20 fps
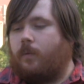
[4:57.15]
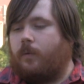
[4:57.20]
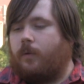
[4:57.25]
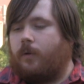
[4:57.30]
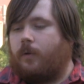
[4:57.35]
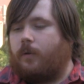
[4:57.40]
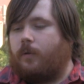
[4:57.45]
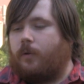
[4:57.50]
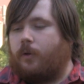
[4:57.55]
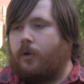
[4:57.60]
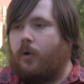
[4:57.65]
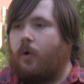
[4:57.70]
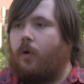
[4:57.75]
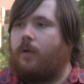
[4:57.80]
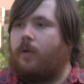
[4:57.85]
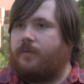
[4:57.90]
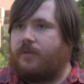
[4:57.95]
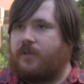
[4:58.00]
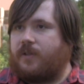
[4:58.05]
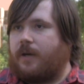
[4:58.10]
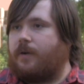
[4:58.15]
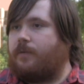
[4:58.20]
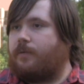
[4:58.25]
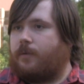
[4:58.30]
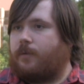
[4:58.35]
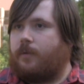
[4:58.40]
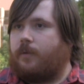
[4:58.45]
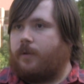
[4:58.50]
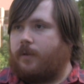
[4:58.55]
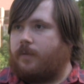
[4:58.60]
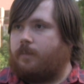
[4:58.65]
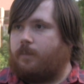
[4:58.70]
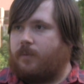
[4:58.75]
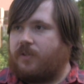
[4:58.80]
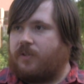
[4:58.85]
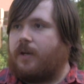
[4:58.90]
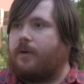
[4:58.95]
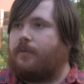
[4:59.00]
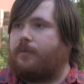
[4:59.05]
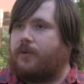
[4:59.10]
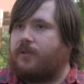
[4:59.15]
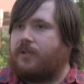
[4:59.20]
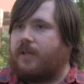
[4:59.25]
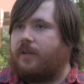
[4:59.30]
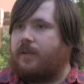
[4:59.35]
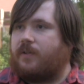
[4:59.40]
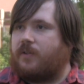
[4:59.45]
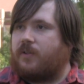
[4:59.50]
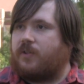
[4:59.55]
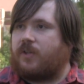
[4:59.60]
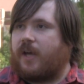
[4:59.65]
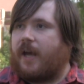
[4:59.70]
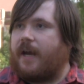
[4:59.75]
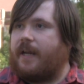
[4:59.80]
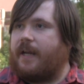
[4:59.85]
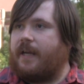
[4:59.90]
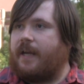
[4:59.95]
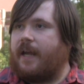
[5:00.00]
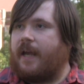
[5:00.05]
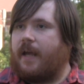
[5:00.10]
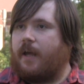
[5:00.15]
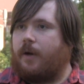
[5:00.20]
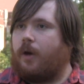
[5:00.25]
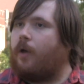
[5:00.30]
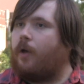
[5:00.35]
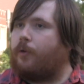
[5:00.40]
the goal of the Center for a Stateless Society and